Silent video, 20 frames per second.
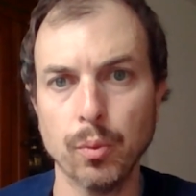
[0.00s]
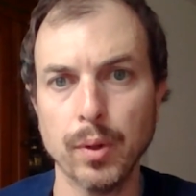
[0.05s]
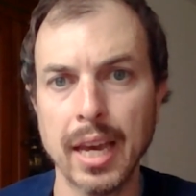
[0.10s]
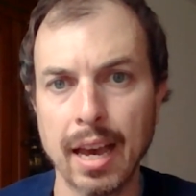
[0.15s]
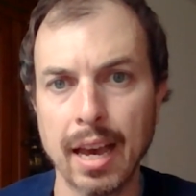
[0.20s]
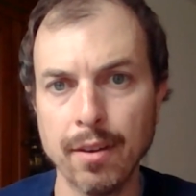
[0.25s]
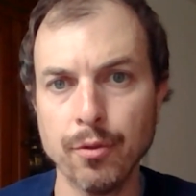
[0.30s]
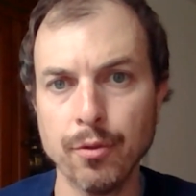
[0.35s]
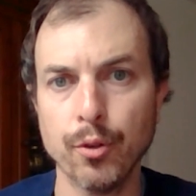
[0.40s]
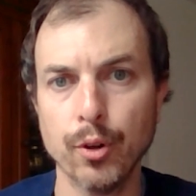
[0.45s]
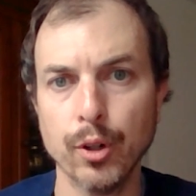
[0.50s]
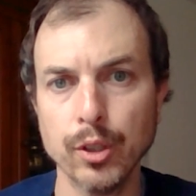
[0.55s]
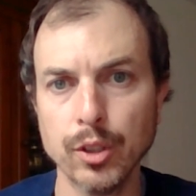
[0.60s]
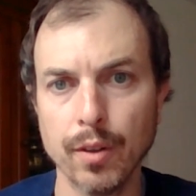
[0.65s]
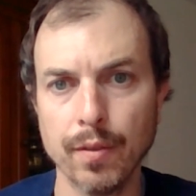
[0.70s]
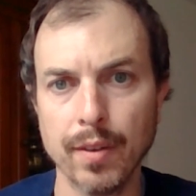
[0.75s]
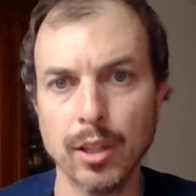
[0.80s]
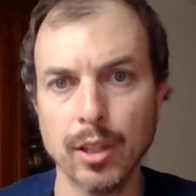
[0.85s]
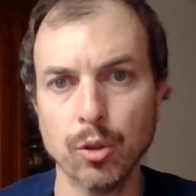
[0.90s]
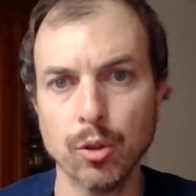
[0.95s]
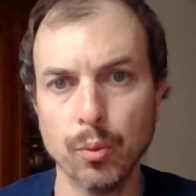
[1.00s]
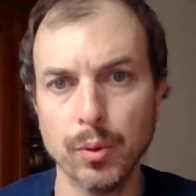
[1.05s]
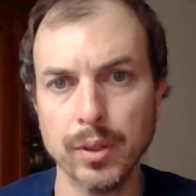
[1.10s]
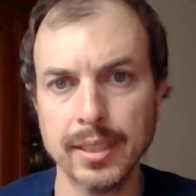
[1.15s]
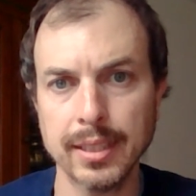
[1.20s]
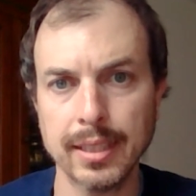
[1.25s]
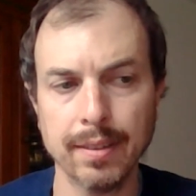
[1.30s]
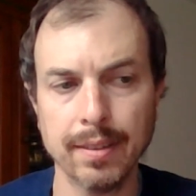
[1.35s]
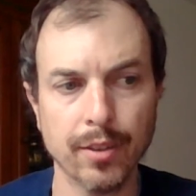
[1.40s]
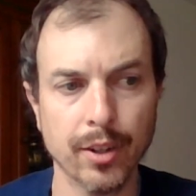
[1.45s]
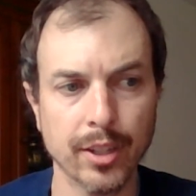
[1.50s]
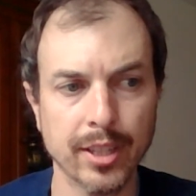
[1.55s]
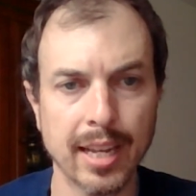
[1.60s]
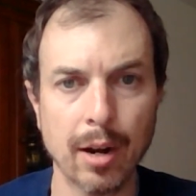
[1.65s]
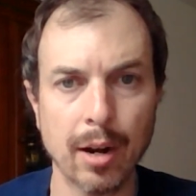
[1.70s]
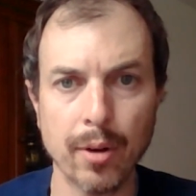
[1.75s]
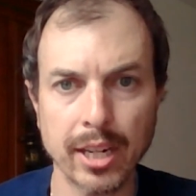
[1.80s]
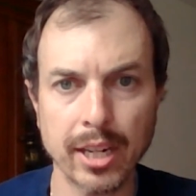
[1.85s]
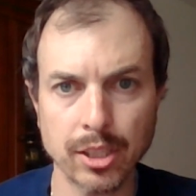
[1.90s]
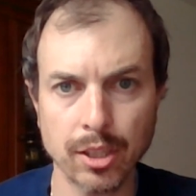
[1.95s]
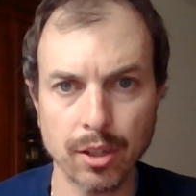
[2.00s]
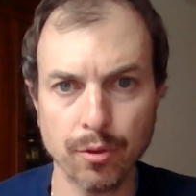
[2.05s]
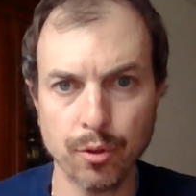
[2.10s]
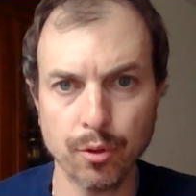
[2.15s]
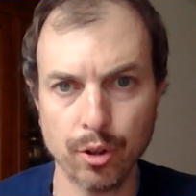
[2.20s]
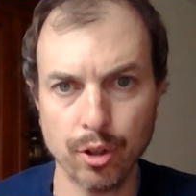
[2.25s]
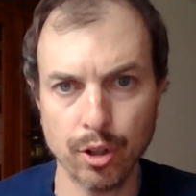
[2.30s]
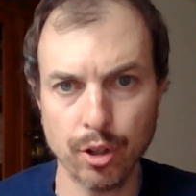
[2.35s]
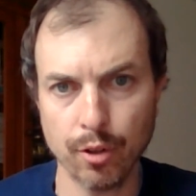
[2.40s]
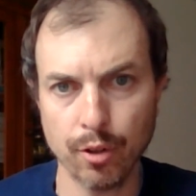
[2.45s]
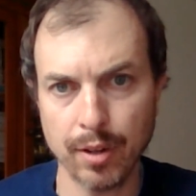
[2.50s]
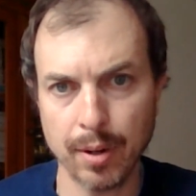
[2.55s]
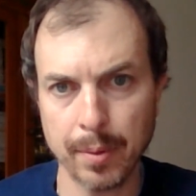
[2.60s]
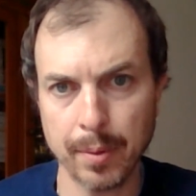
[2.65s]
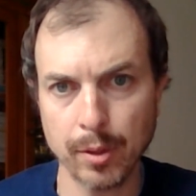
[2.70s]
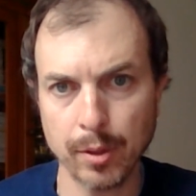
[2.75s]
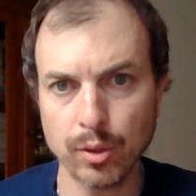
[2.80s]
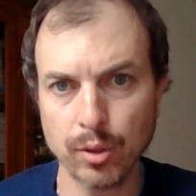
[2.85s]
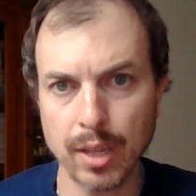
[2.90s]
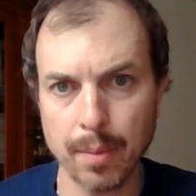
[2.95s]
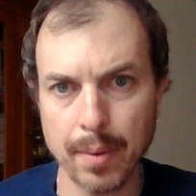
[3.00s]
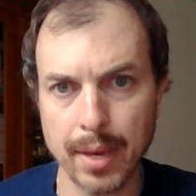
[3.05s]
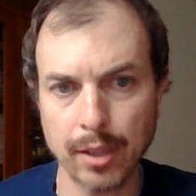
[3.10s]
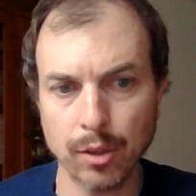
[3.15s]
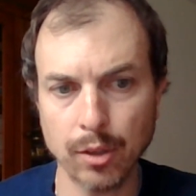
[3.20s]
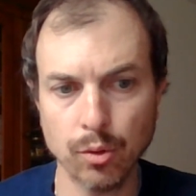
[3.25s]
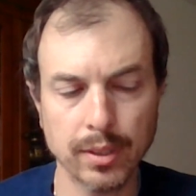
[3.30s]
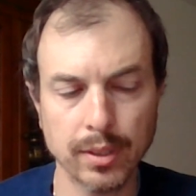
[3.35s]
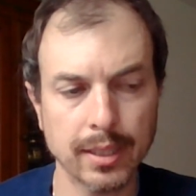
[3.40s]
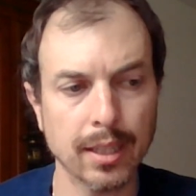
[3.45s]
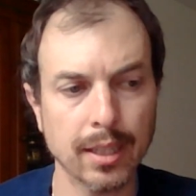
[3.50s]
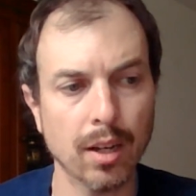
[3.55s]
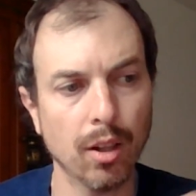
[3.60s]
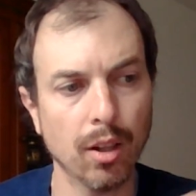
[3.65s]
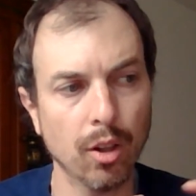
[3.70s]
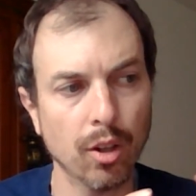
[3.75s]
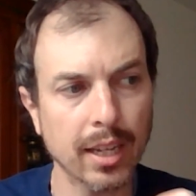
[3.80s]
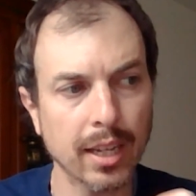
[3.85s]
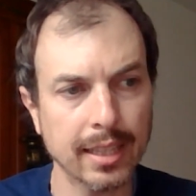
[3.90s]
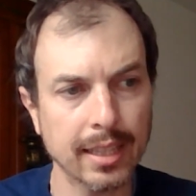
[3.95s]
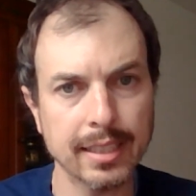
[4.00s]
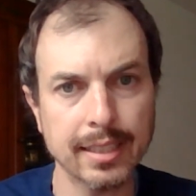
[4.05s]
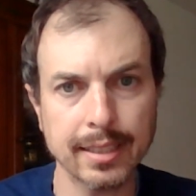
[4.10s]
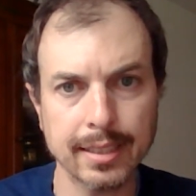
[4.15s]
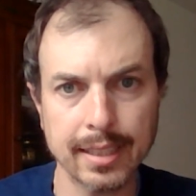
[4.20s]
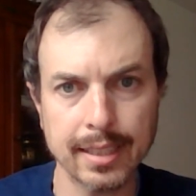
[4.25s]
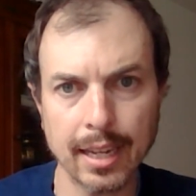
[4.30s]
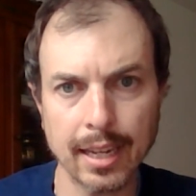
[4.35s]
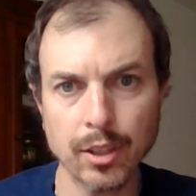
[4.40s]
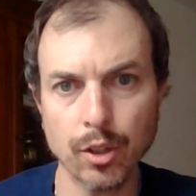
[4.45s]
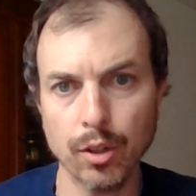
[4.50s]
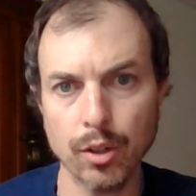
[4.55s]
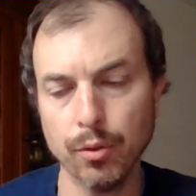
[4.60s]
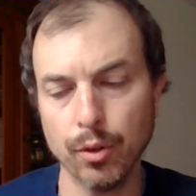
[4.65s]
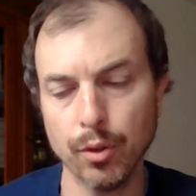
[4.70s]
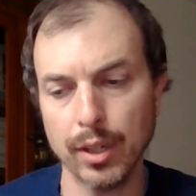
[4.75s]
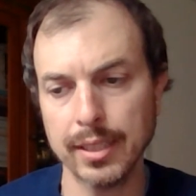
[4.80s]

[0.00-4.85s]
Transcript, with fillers: We have, first of all, to receive a direction for the government of Quebec to see a look at this sector.